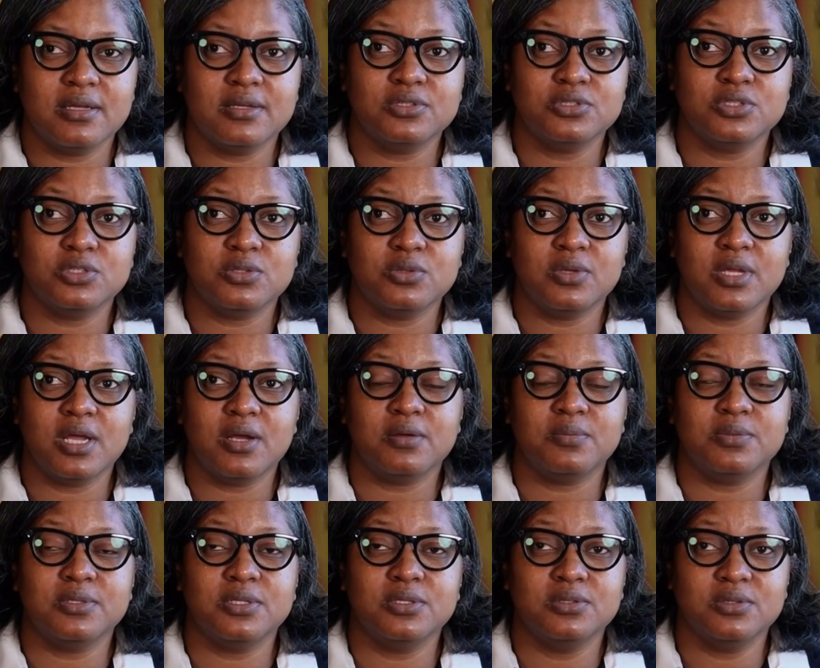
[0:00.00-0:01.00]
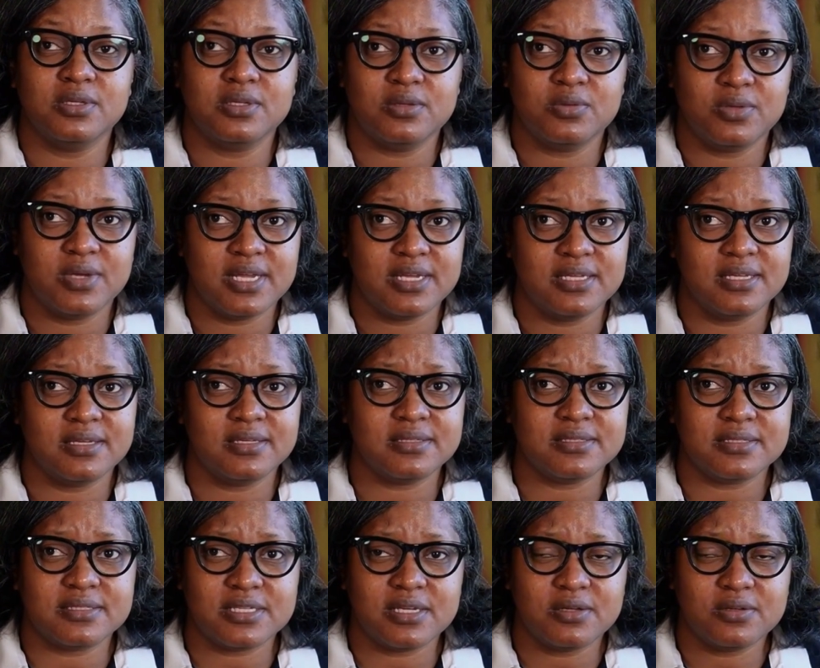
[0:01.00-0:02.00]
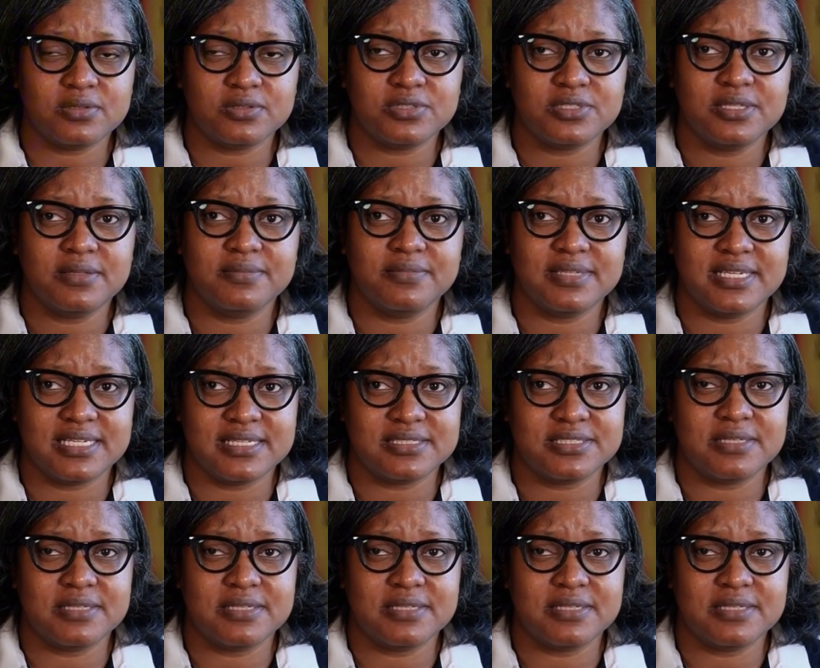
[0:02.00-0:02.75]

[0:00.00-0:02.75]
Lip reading: to help you with those things.